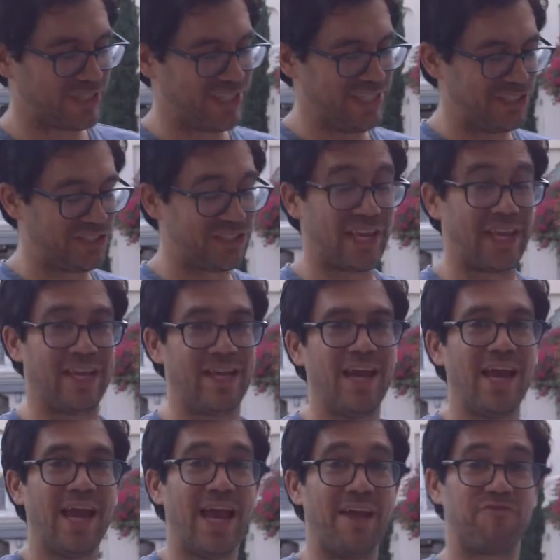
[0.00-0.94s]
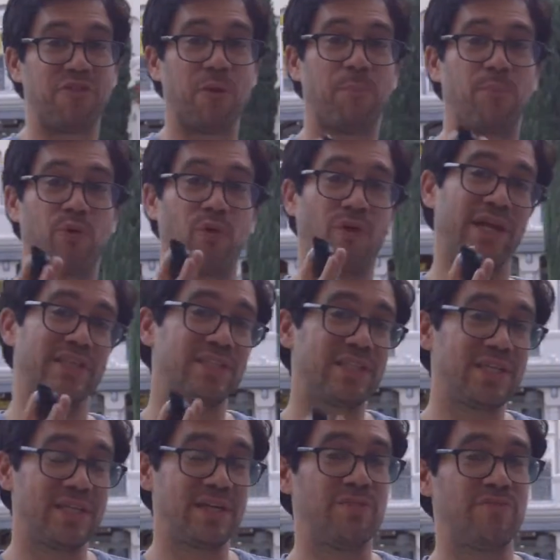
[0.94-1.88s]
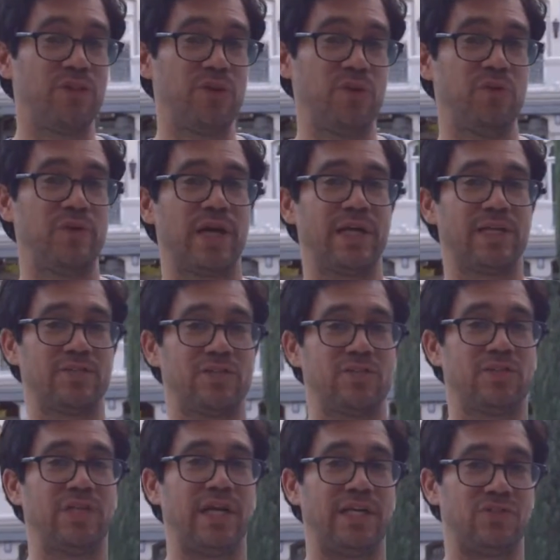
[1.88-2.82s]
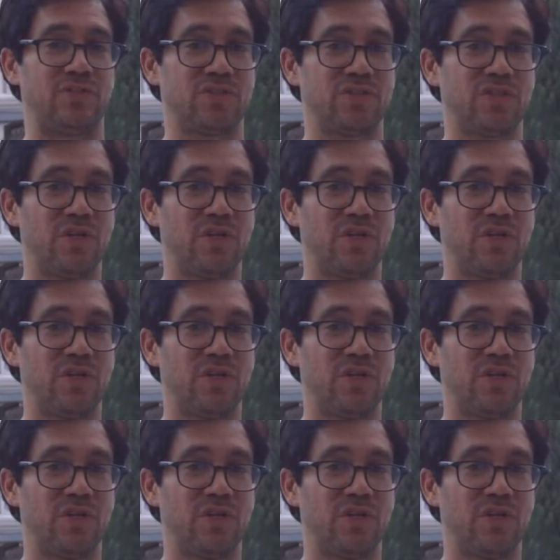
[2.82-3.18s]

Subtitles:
He said, if the president of the United States